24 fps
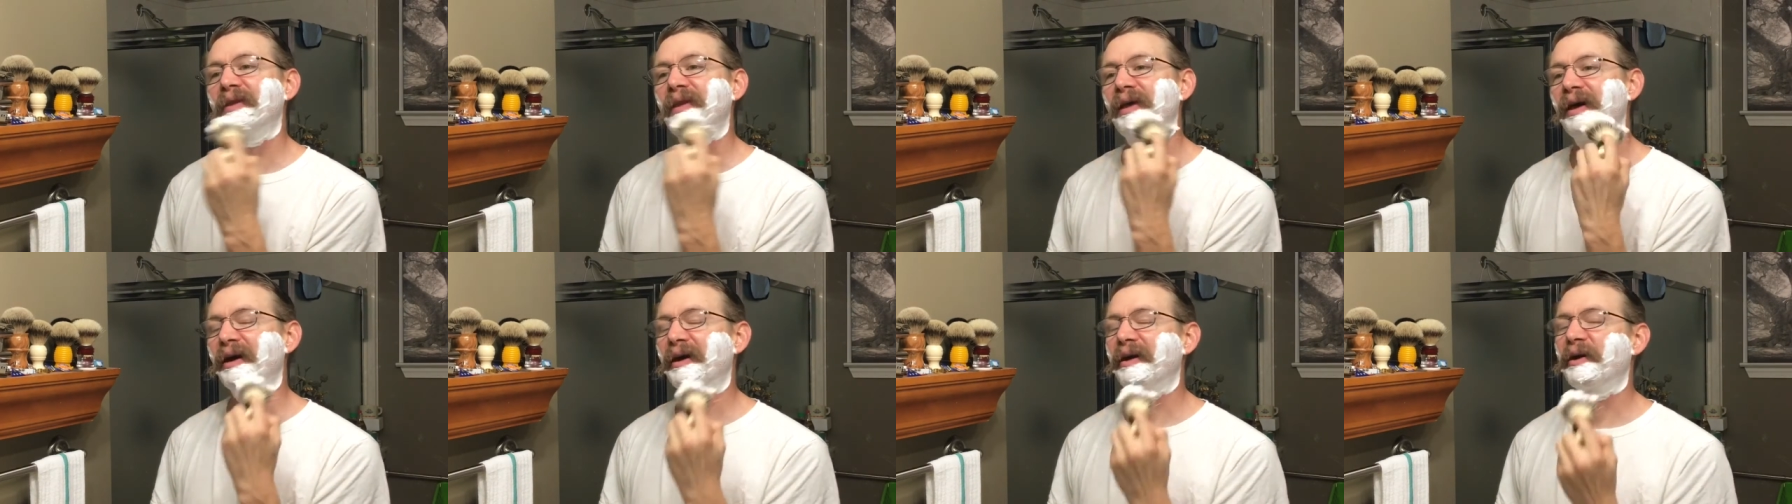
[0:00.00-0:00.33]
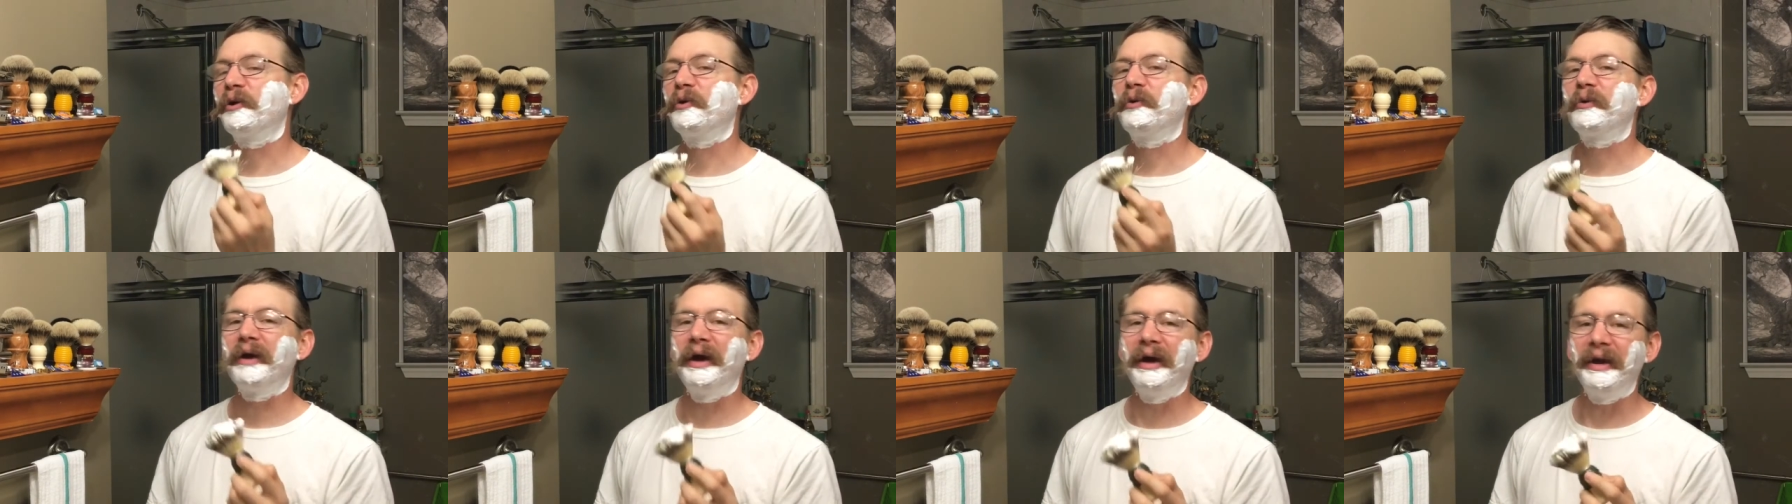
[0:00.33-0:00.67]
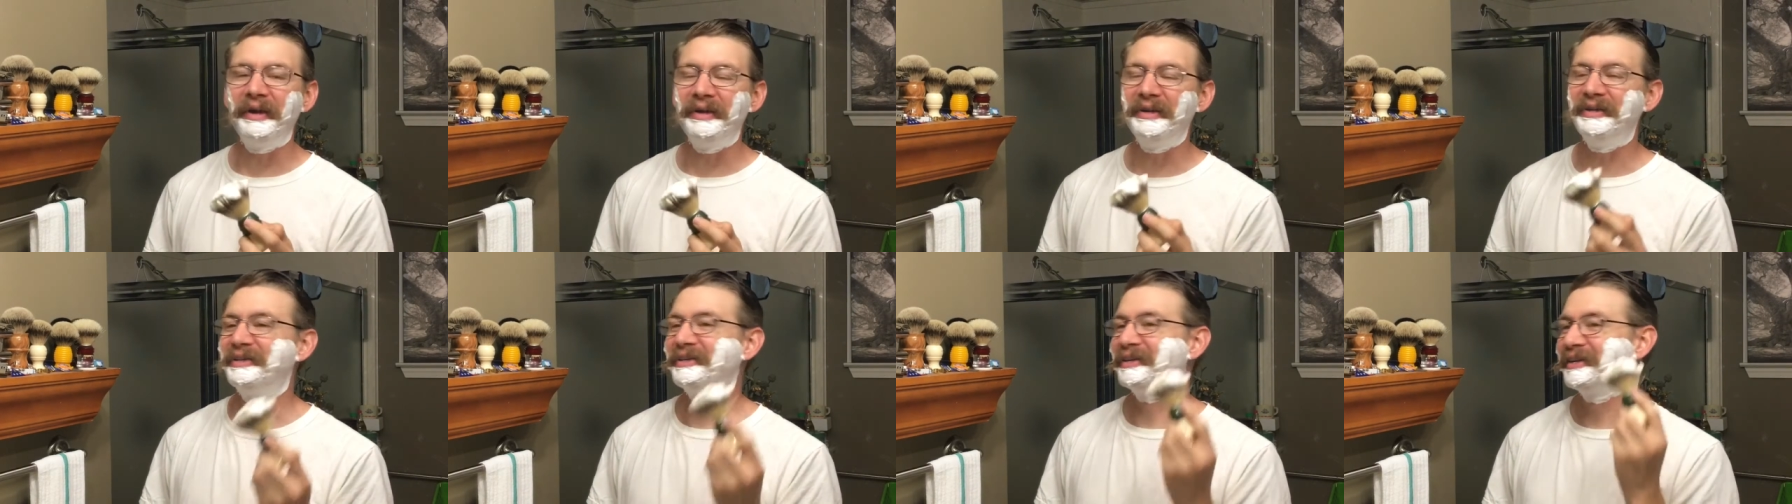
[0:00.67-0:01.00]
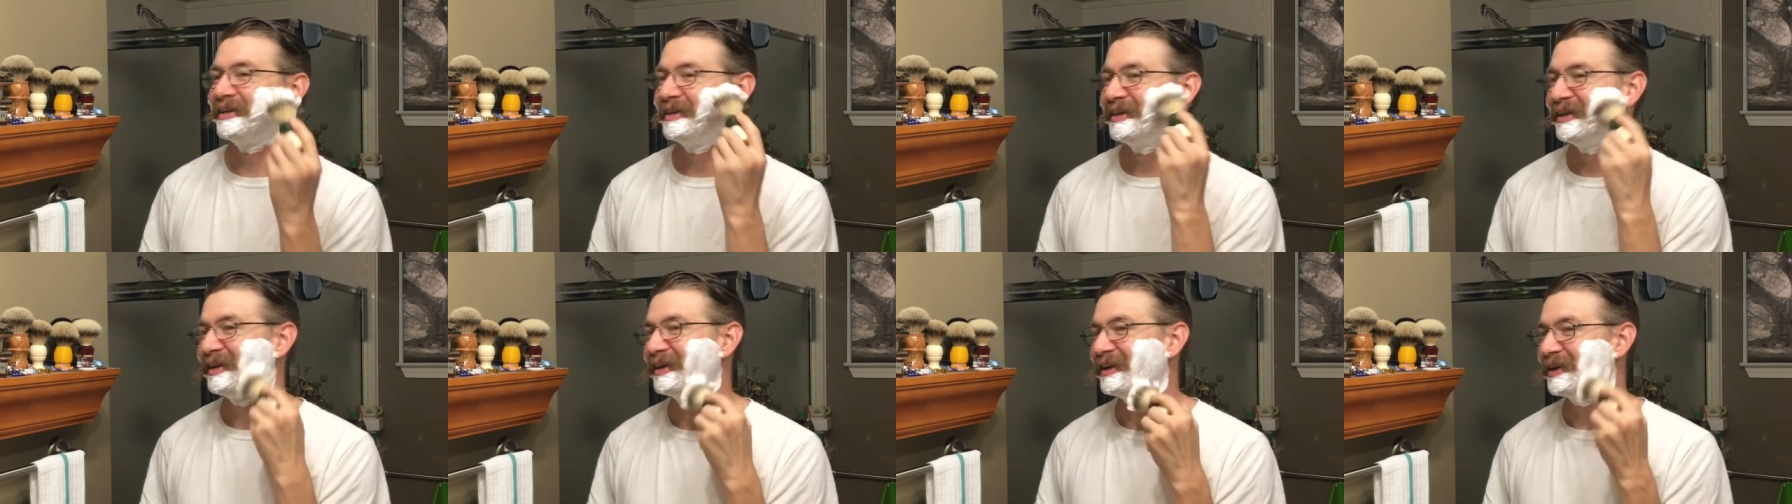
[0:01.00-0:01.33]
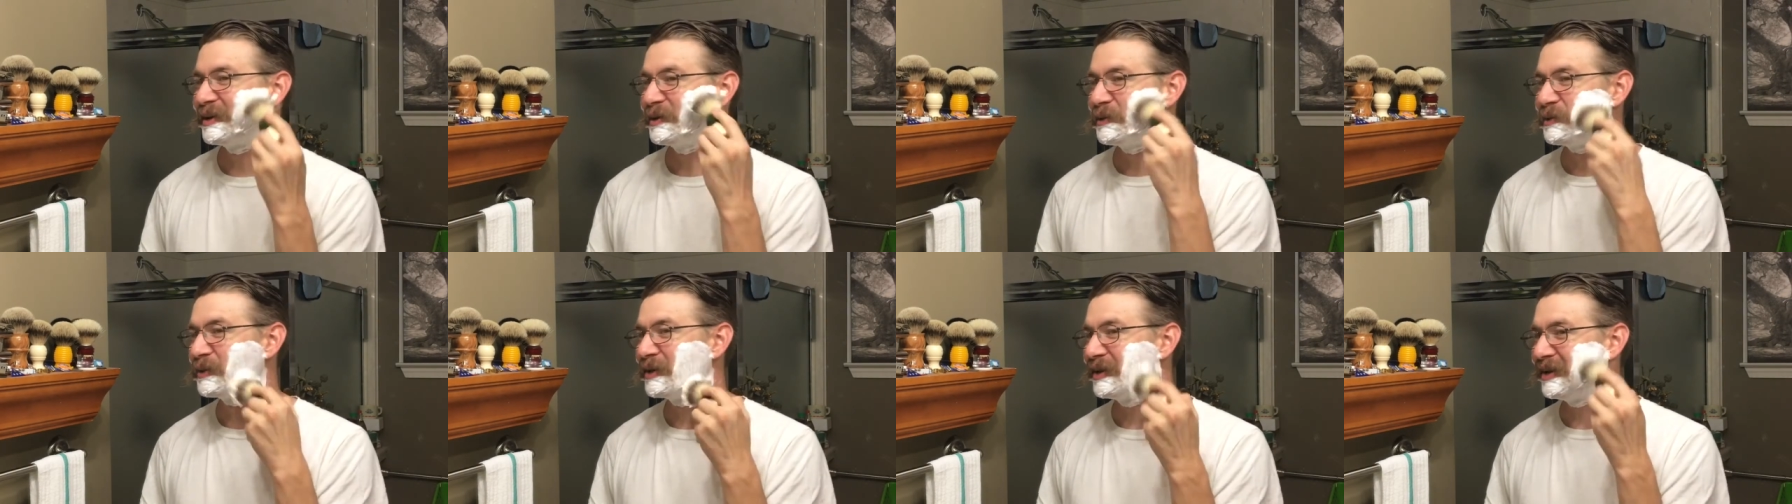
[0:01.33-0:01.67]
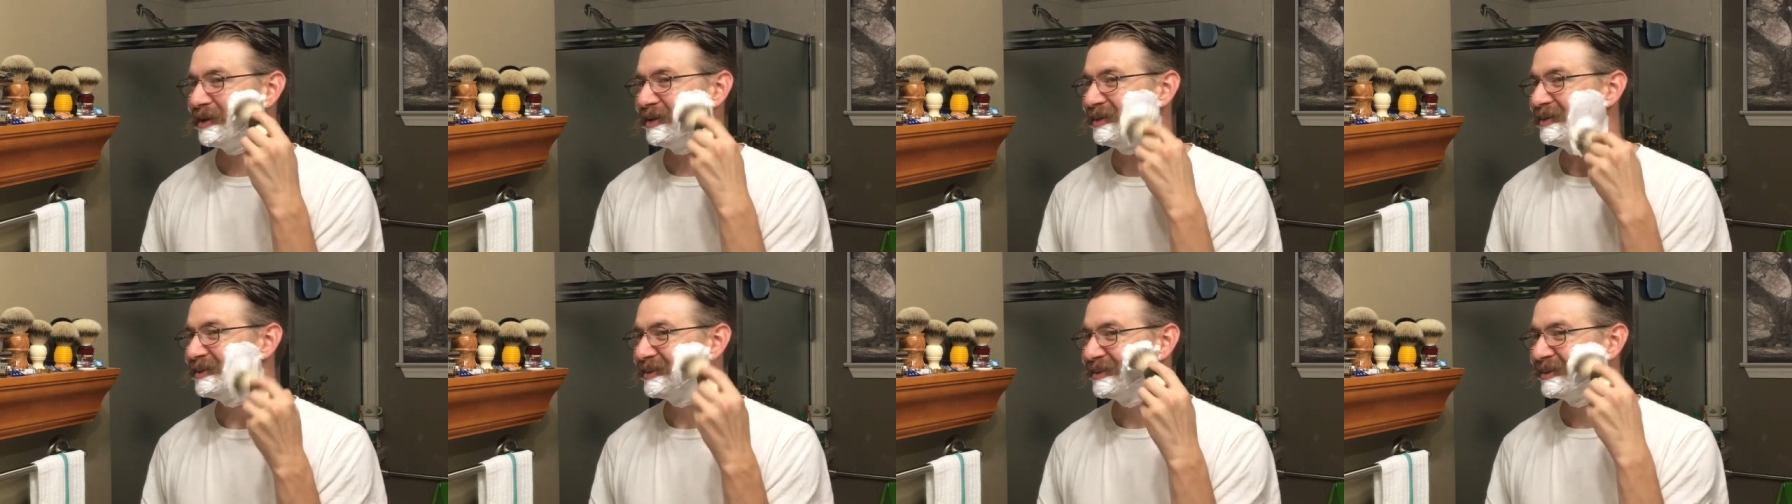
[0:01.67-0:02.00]
I don't hate. I don't
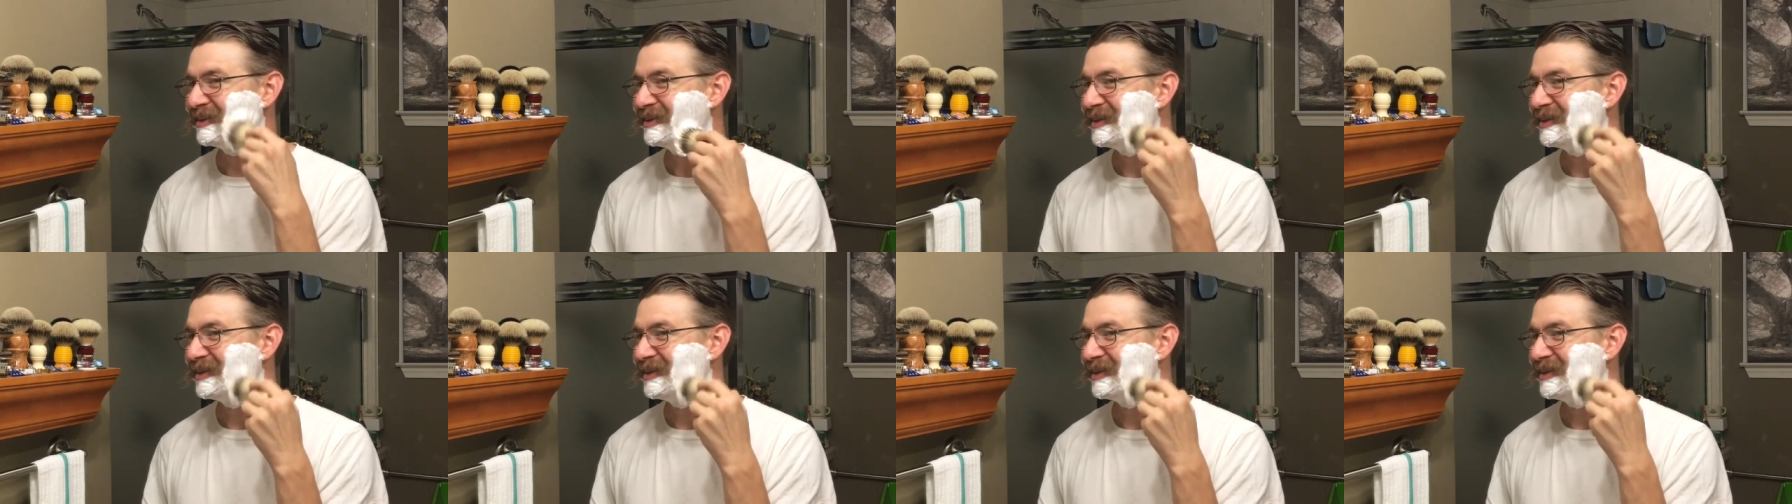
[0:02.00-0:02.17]
hate.